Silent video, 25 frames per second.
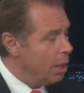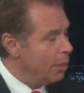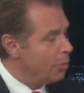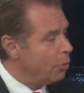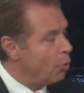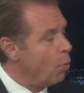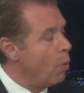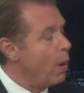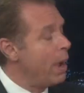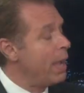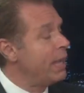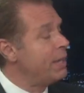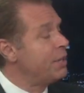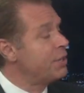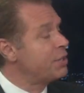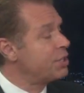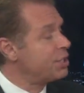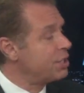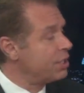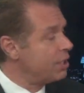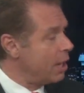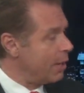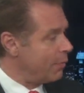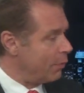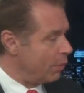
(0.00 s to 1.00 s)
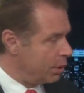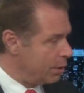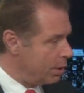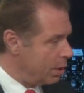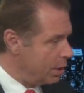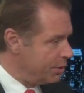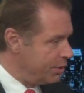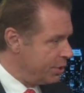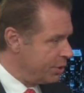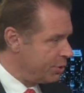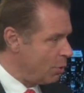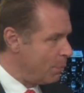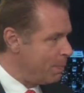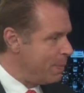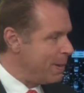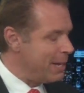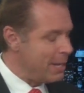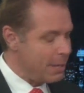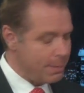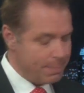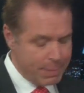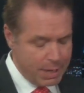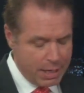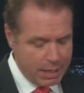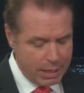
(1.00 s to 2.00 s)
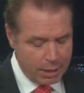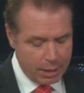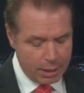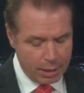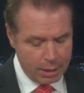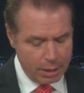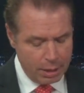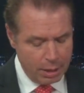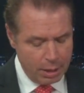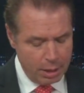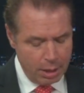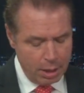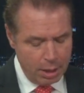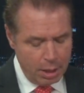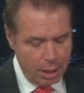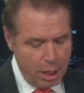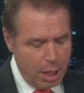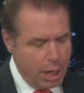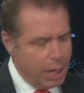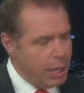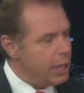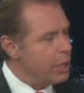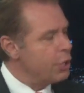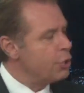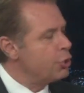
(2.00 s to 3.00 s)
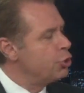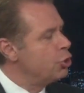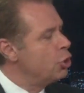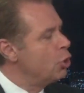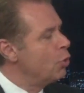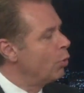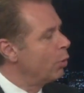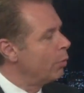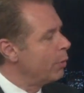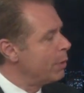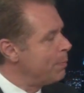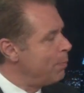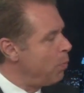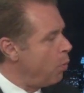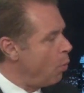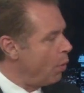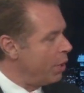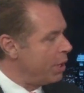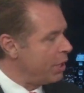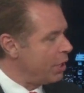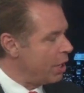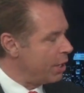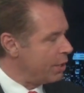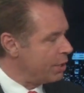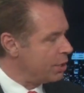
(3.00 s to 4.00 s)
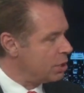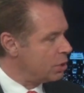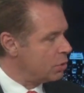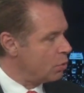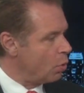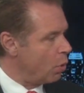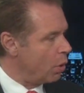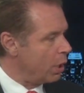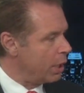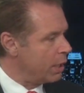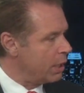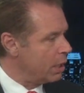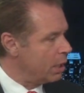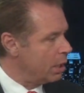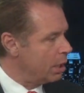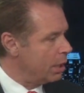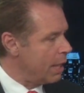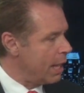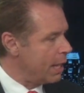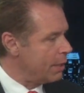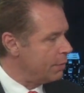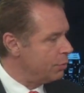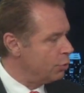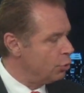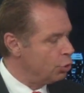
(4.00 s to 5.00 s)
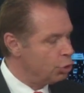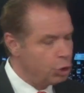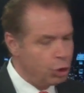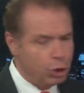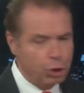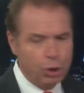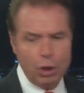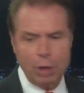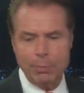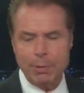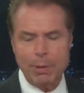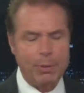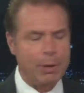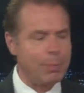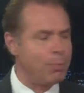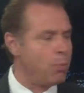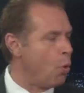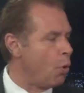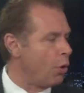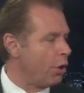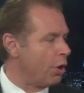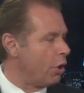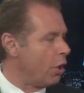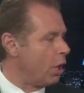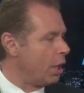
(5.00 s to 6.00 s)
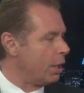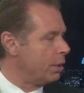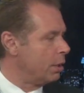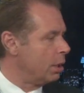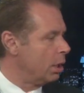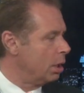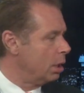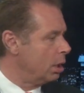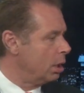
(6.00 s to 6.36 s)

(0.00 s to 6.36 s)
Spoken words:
The way I discovered Disobedient Media is you were reporting on a story that should be reported on